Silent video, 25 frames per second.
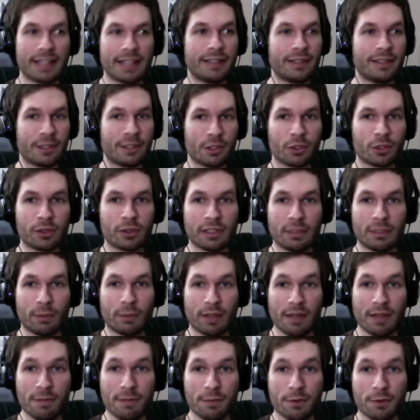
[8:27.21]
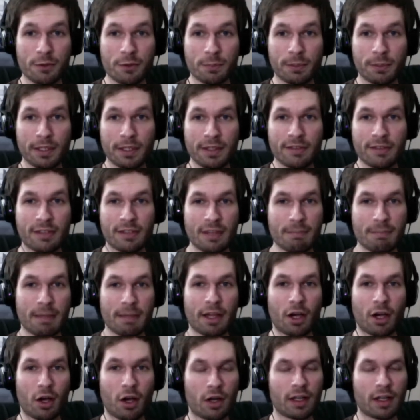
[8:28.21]
Literally, when I first played this game,
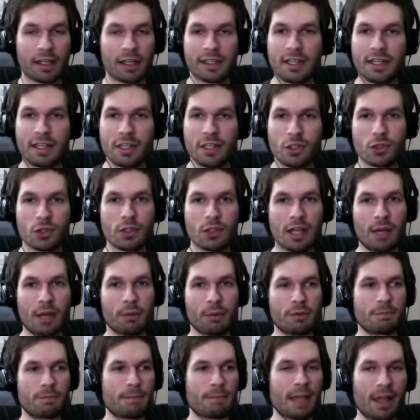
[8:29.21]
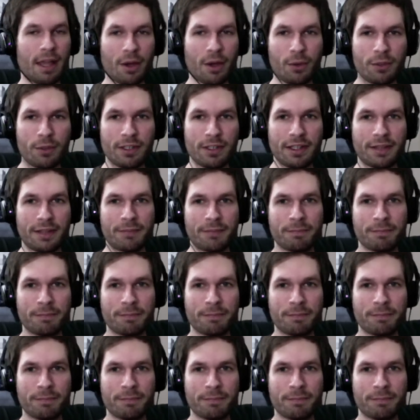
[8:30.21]
my heart, I kid you not, was pounding.